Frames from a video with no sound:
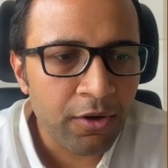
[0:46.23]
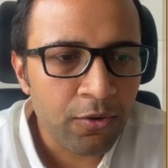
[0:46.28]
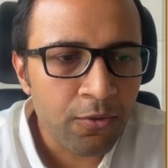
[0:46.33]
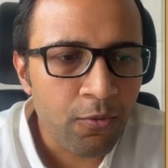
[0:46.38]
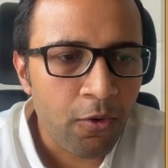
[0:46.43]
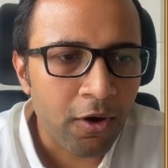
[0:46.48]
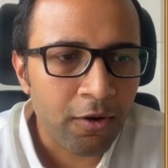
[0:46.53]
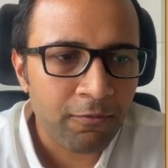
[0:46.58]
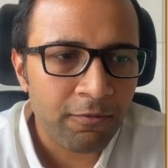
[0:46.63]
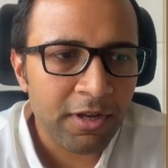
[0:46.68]

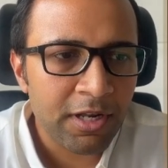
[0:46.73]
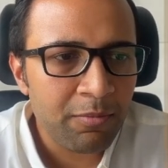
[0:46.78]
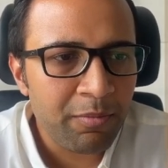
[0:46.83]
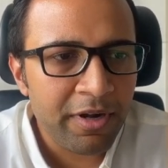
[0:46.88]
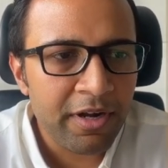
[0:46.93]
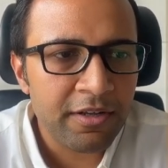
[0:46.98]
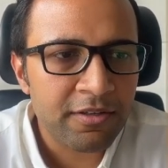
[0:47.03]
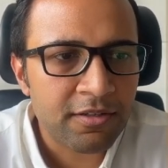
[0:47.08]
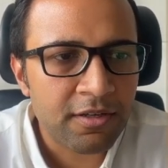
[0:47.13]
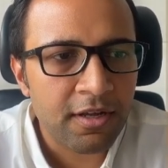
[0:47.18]
what we'll be
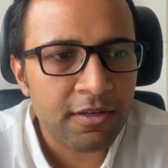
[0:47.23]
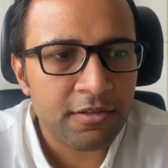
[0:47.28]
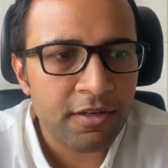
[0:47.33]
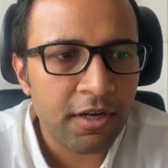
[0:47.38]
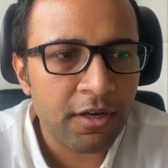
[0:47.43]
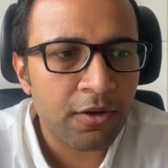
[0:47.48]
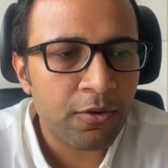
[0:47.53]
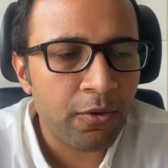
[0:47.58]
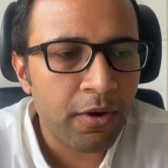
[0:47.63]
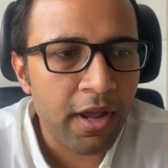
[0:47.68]

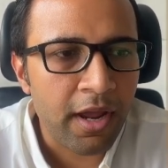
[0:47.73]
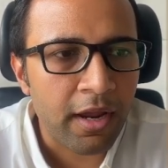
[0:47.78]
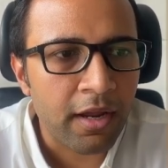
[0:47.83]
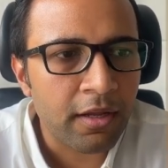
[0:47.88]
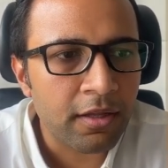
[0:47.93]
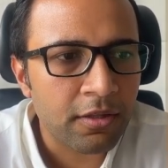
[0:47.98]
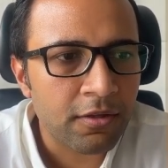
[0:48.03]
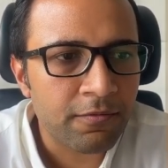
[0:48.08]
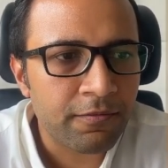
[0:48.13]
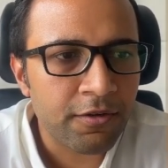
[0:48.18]
discussing today.
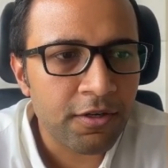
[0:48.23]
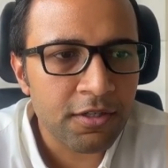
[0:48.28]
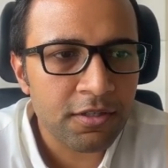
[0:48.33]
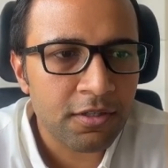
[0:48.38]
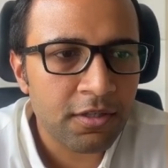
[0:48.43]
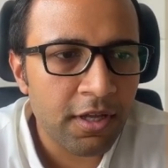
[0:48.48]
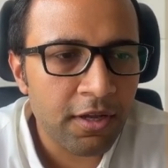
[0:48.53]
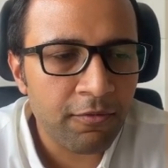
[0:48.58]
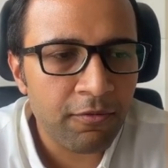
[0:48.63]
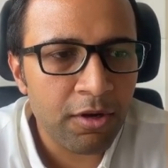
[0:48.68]
The
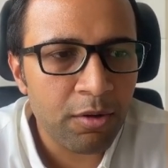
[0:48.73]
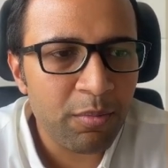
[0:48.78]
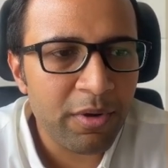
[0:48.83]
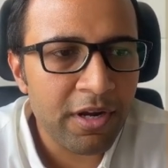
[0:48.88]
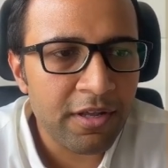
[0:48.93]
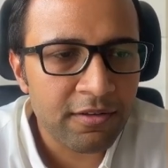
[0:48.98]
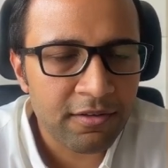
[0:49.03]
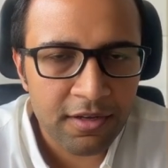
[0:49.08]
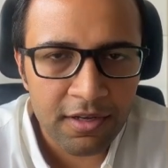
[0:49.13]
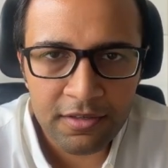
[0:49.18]
first thing we'll be
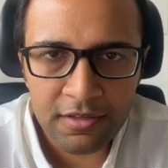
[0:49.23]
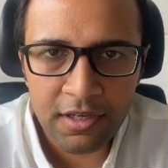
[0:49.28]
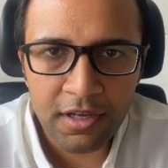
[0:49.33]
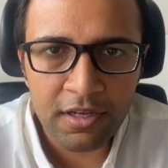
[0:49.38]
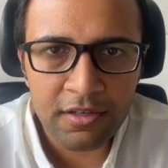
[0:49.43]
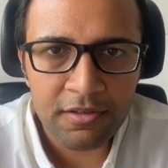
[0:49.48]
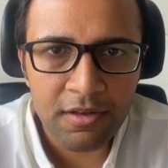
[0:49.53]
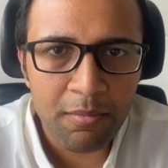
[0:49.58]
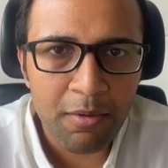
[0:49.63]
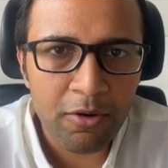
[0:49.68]
discussing
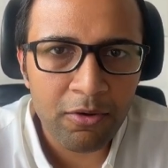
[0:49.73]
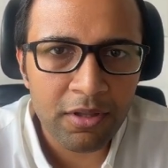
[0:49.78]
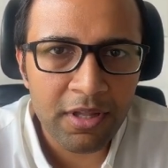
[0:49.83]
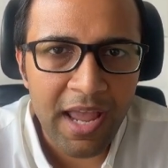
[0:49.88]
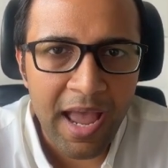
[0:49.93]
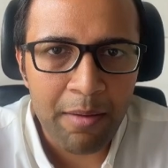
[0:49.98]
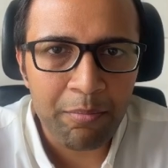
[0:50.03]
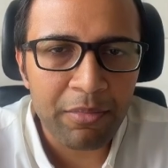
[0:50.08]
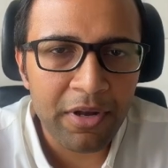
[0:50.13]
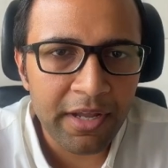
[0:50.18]
is about the
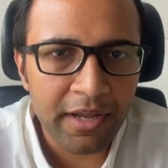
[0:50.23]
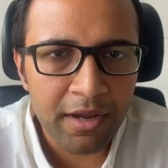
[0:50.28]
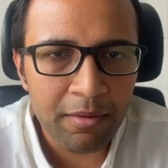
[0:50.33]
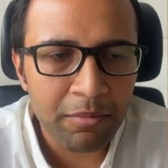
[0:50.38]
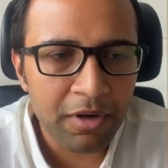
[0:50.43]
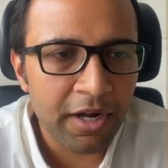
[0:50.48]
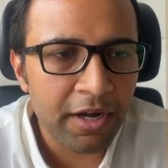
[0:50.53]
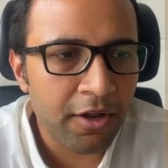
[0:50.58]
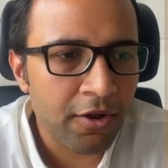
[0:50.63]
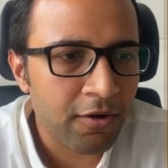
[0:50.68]

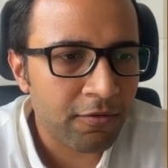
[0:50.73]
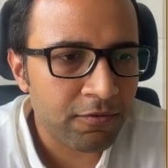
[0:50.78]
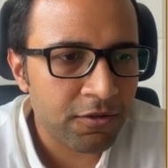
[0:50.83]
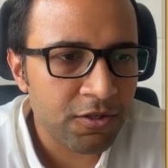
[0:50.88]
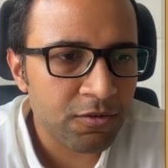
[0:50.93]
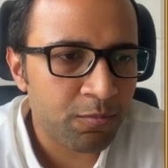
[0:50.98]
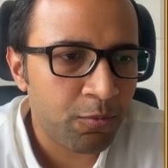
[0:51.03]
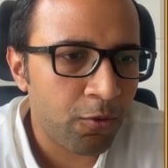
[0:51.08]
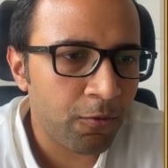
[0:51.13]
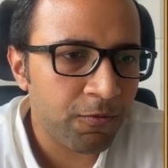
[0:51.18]
applicability of
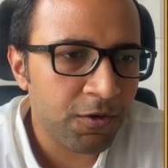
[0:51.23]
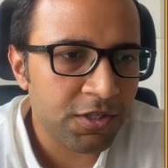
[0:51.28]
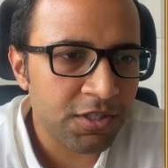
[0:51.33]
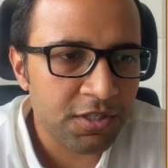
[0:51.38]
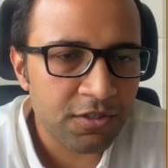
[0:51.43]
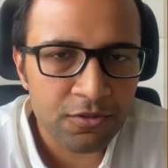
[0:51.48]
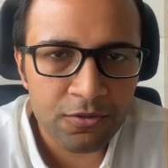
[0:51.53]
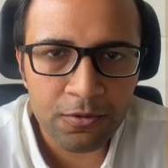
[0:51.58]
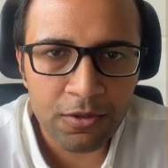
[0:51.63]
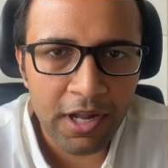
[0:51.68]
this
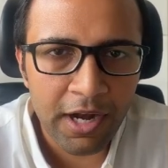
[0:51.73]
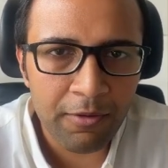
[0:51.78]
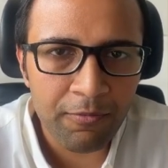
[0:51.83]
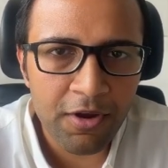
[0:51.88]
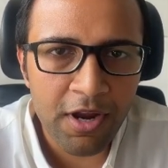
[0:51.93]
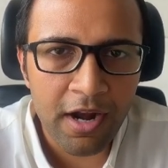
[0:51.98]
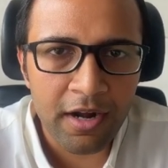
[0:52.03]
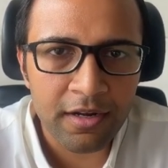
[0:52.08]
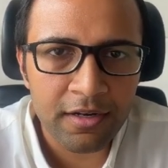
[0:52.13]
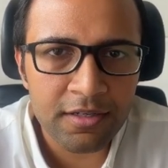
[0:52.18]
provision so that
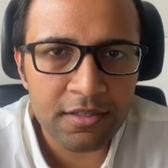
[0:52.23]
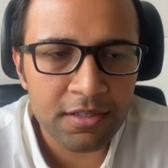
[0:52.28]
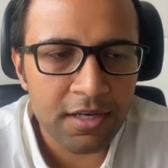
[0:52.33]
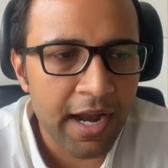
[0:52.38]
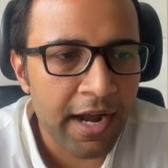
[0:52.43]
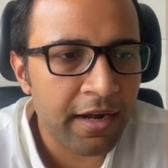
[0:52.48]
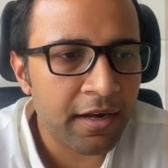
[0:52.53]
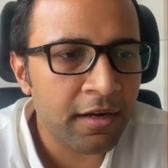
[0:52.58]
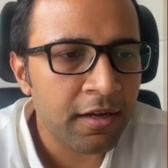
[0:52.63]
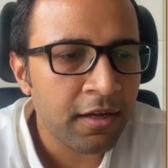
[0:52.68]
we
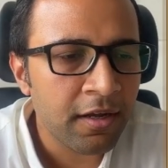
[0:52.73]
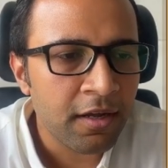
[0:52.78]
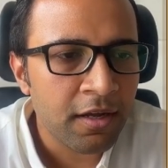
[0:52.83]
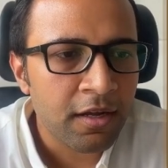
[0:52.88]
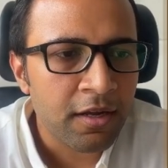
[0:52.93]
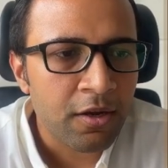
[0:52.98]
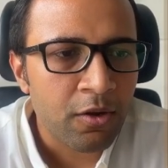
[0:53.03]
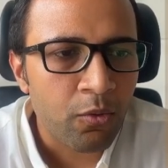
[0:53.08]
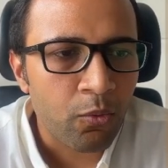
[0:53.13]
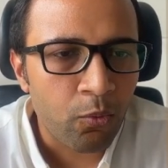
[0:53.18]
understand
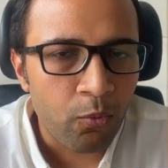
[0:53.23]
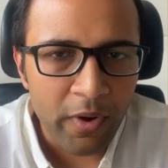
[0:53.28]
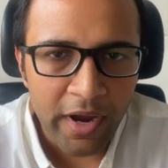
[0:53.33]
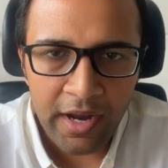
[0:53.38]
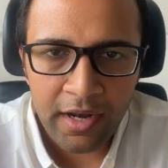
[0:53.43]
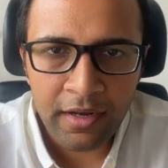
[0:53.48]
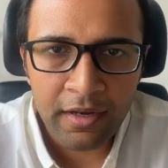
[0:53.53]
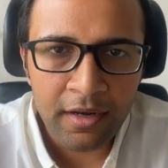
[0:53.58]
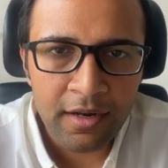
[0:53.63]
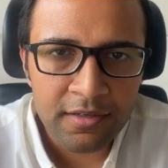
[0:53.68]

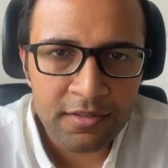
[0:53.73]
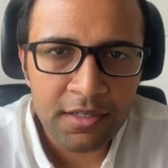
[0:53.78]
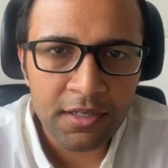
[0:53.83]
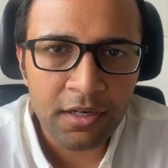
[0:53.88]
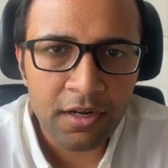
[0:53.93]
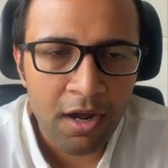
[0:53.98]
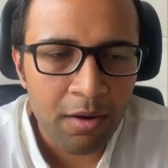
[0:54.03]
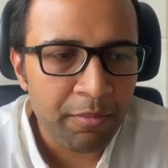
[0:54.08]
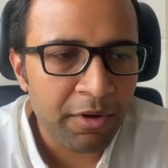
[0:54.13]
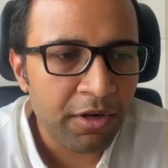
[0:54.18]
when does
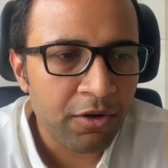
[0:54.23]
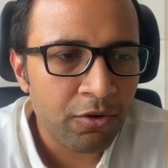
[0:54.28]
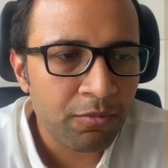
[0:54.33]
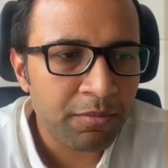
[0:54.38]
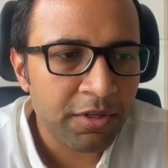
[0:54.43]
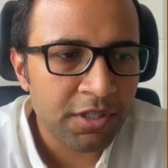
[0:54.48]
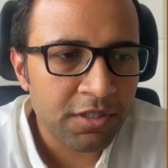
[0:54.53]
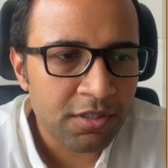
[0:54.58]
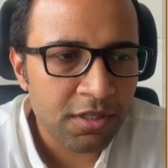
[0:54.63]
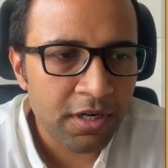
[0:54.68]
it come into
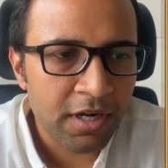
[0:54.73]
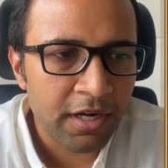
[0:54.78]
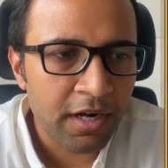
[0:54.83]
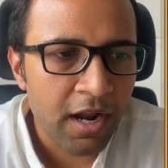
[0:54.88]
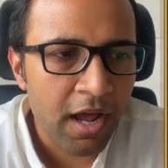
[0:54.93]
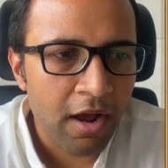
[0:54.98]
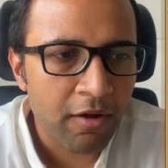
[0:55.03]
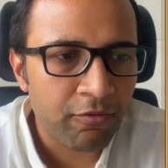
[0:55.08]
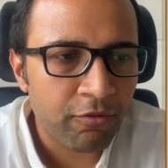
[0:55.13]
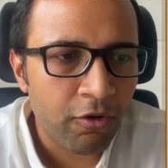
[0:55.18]
picture
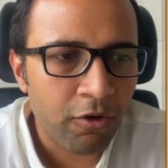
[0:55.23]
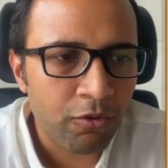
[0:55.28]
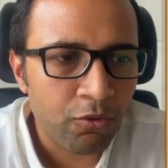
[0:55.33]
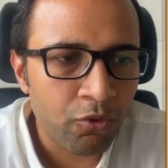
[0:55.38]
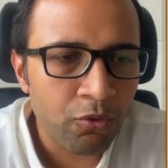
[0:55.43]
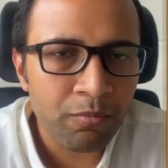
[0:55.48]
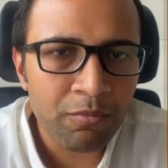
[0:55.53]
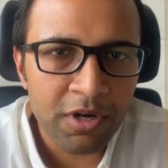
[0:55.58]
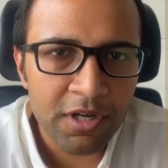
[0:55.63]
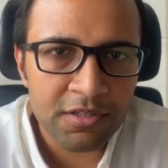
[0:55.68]
and for
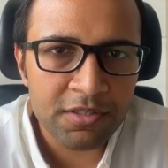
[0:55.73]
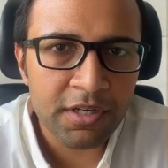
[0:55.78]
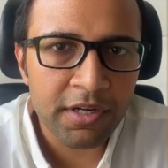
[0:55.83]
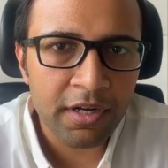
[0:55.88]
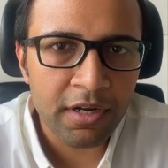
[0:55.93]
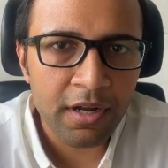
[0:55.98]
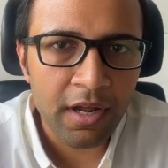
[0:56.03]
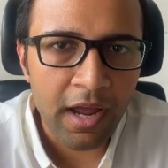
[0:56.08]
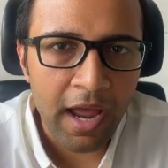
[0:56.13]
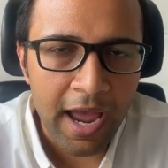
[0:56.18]
whom does it
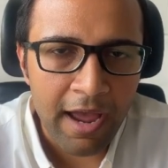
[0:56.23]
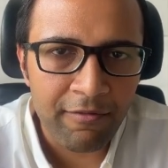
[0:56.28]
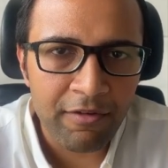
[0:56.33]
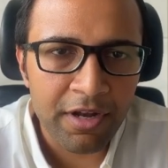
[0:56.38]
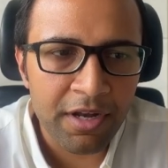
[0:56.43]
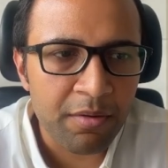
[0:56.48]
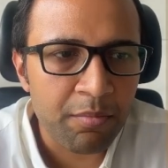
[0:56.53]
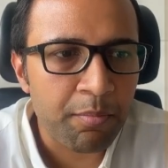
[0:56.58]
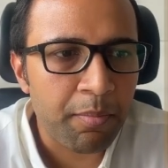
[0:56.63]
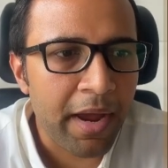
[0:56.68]
have
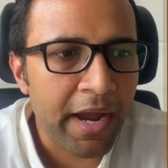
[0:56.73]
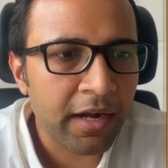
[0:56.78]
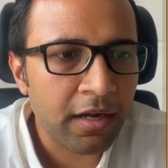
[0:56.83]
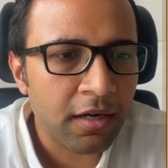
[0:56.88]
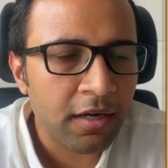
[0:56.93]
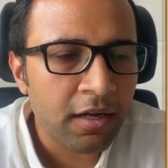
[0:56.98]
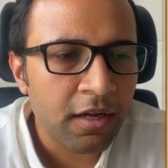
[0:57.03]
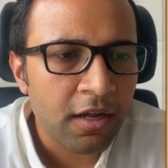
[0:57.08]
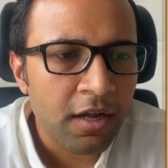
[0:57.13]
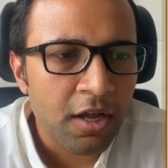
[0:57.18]
an impact.
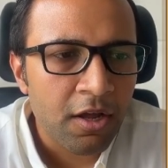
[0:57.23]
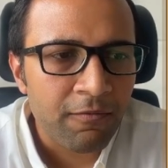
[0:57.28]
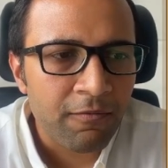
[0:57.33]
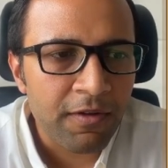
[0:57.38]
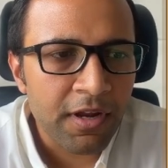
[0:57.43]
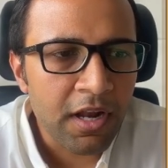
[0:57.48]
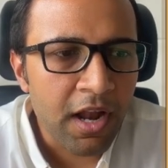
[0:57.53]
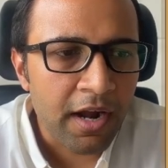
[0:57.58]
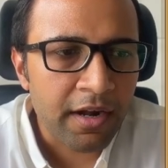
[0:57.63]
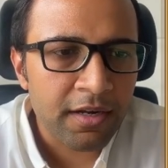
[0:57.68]

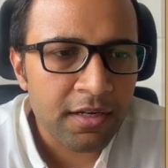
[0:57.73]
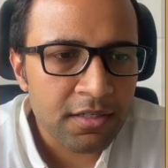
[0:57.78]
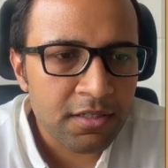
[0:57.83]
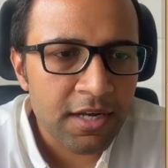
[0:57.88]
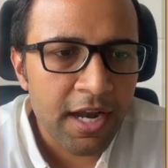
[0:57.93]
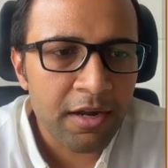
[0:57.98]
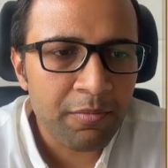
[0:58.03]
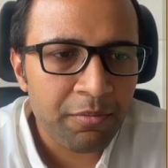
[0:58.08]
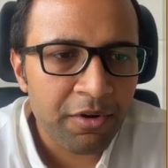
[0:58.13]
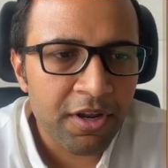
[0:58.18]
We'll
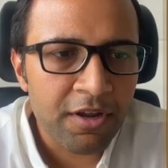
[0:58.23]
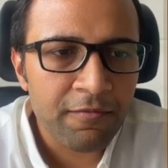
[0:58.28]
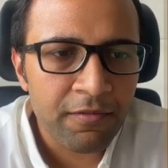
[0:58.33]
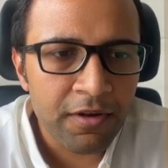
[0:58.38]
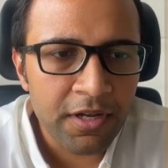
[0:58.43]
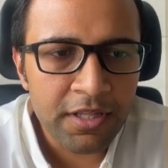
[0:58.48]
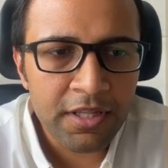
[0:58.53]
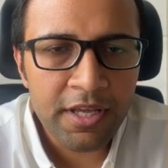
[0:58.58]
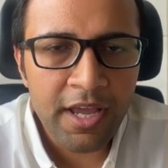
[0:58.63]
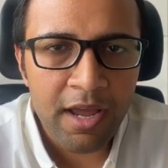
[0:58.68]
understand
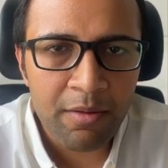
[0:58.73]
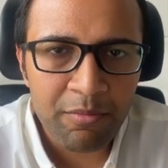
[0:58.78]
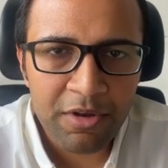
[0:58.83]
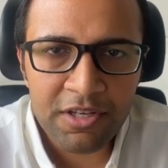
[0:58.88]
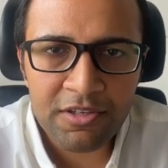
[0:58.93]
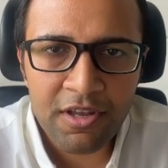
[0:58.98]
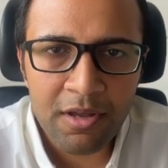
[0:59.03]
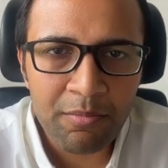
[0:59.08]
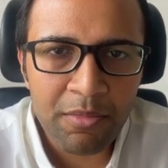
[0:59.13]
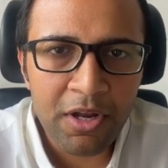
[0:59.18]
briefly the
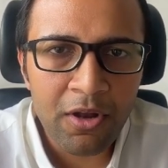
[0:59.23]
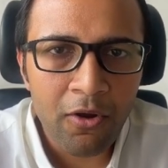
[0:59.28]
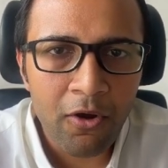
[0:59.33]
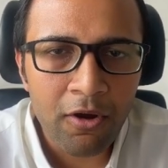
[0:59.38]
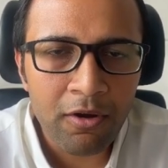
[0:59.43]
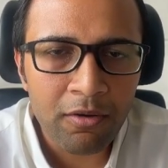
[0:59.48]
MSME law